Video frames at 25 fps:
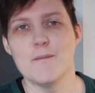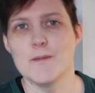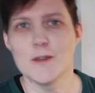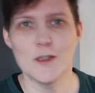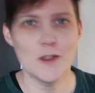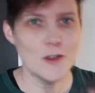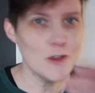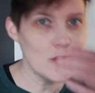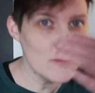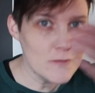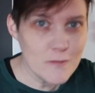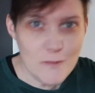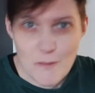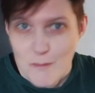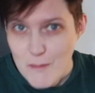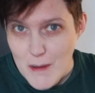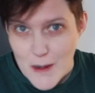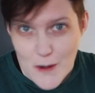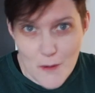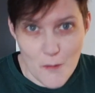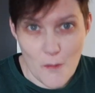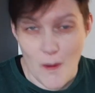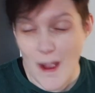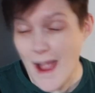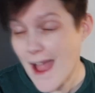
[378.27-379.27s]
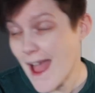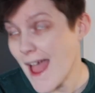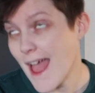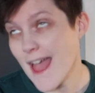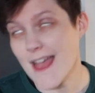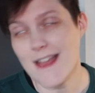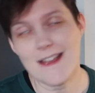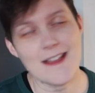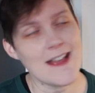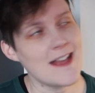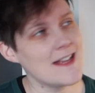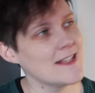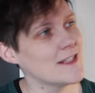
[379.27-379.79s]
You've been
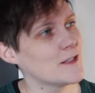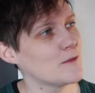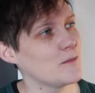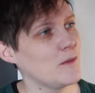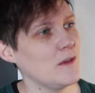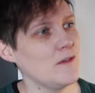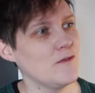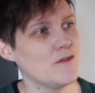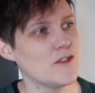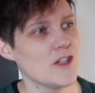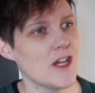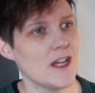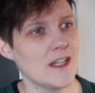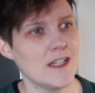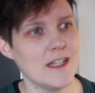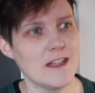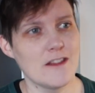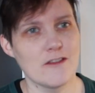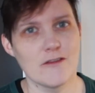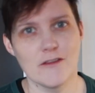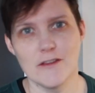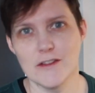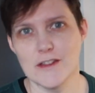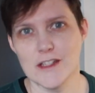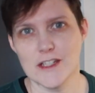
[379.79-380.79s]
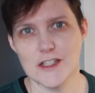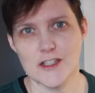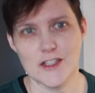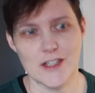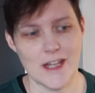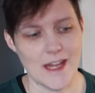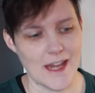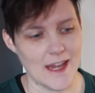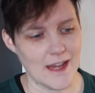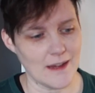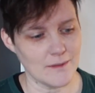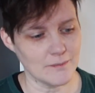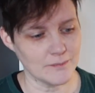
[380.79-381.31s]
aware as we've journeyed through this
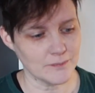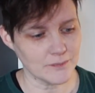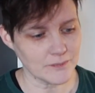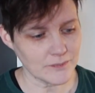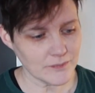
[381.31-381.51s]
year,